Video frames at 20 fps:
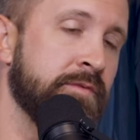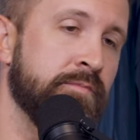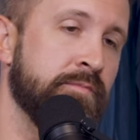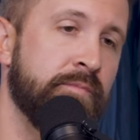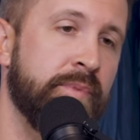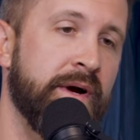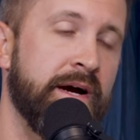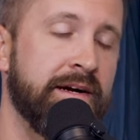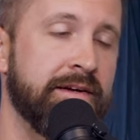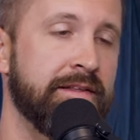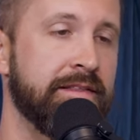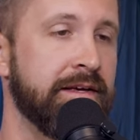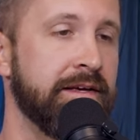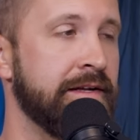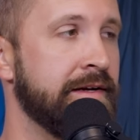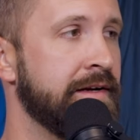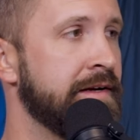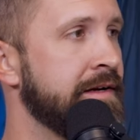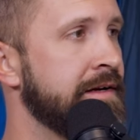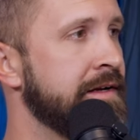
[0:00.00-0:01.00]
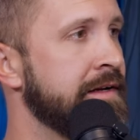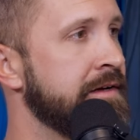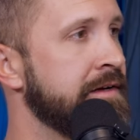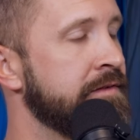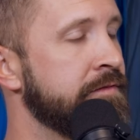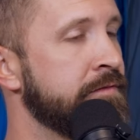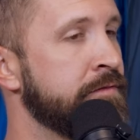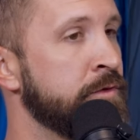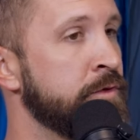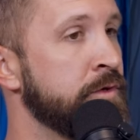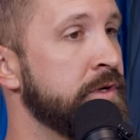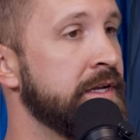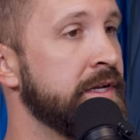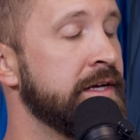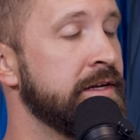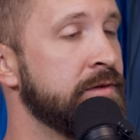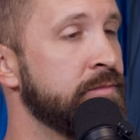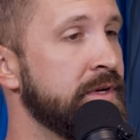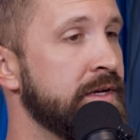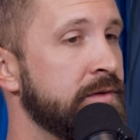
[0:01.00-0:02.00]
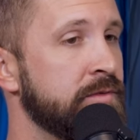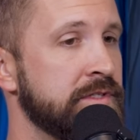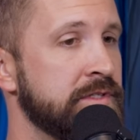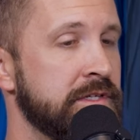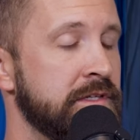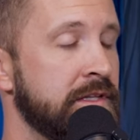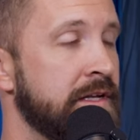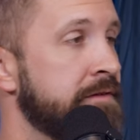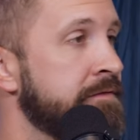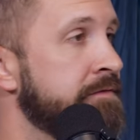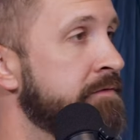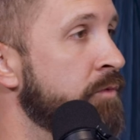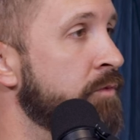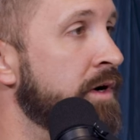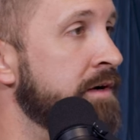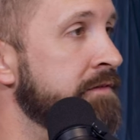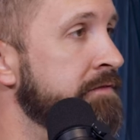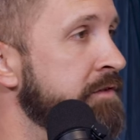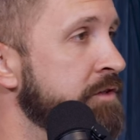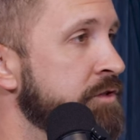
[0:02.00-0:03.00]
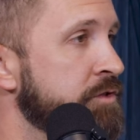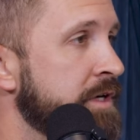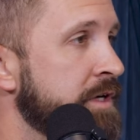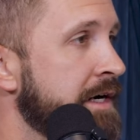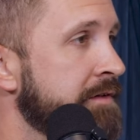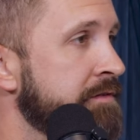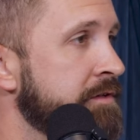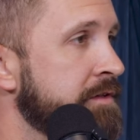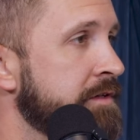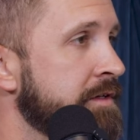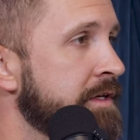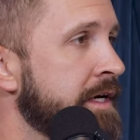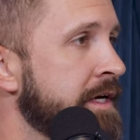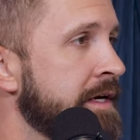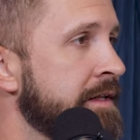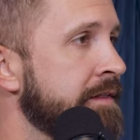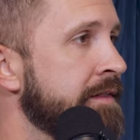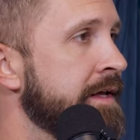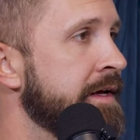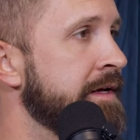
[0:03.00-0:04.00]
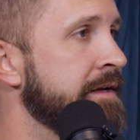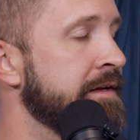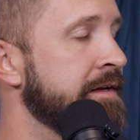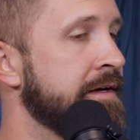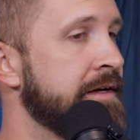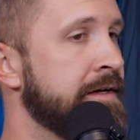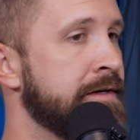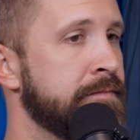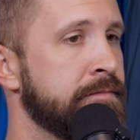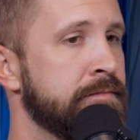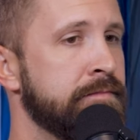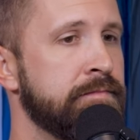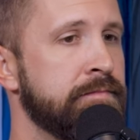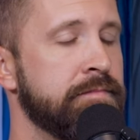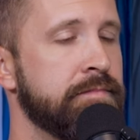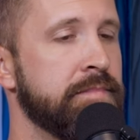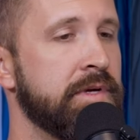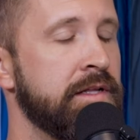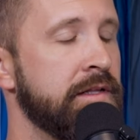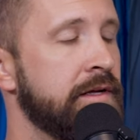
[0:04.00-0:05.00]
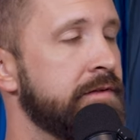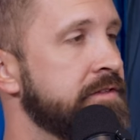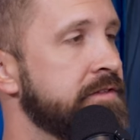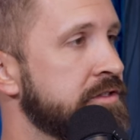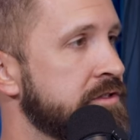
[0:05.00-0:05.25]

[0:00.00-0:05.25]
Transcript: back then, rooted in me was a love, one, for travel, and then a love to